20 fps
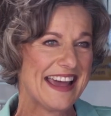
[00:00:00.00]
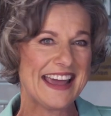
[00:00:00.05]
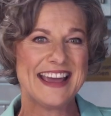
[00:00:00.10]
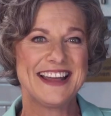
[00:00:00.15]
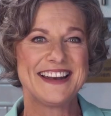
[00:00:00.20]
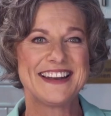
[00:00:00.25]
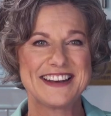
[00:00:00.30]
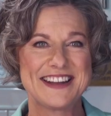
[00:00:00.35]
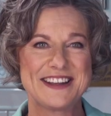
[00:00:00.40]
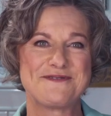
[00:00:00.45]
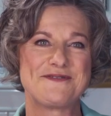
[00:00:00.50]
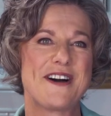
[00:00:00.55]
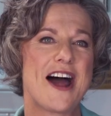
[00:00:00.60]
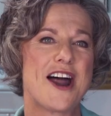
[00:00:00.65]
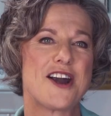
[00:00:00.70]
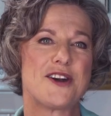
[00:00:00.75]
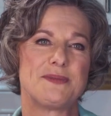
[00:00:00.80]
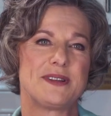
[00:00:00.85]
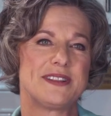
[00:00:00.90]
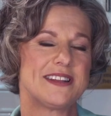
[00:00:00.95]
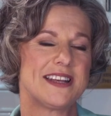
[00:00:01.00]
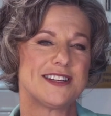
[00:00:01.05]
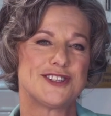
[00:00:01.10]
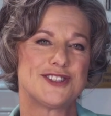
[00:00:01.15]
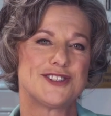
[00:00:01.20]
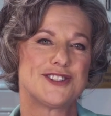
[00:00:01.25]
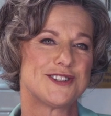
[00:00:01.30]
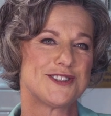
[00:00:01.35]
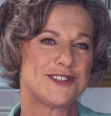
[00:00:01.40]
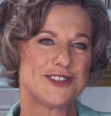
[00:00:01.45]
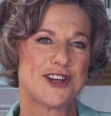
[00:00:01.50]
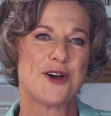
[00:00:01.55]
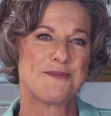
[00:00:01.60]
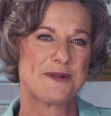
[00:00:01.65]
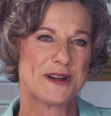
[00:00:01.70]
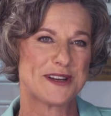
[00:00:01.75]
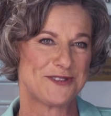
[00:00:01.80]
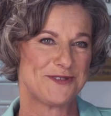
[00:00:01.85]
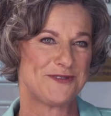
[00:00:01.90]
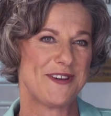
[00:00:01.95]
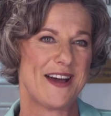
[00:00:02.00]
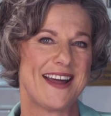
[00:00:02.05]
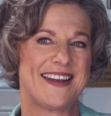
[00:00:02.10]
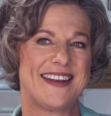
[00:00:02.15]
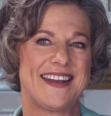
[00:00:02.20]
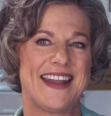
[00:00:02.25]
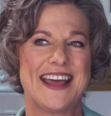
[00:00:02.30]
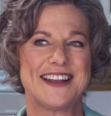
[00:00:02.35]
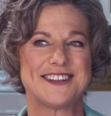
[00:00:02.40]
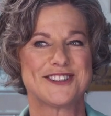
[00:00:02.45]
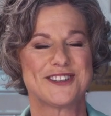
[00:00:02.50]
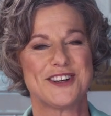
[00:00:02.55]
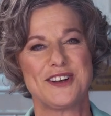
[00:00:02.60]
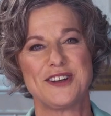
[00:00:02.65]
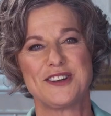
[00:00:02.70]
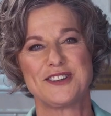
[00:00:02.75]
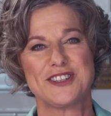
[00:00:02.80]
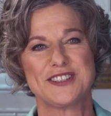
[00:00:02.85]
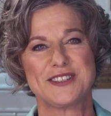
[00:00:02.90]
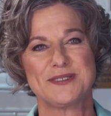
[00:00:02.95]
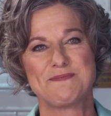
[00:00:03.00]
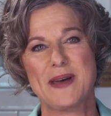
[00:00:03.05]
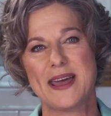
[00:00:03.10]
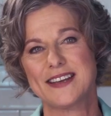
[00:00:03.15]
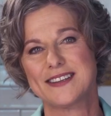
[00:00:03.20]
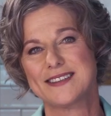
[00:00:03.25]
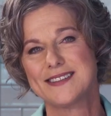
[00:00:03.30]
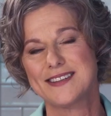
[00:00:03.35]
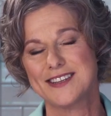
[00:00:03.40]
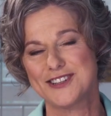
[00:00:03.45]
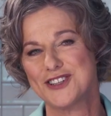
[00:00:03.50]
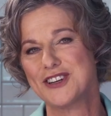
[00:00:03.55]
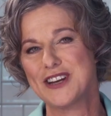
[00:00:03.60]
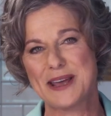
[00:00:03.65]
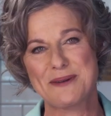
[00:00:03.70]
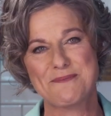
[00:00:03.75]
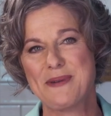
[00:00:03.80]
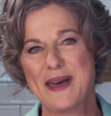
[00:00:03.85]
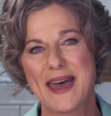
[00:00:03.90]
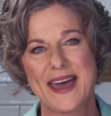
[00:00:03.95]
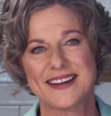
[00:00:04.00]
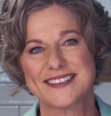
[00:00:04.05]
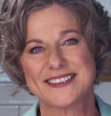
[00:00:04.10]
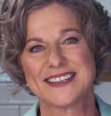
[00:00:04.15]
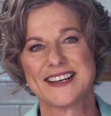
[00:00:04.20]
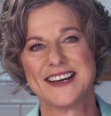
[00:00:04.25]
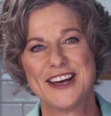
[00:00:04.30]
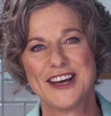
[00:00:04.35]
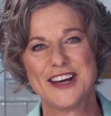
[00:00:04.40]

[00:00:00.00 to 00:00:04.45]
in an environment that's just so much fun and is going to just make such an impact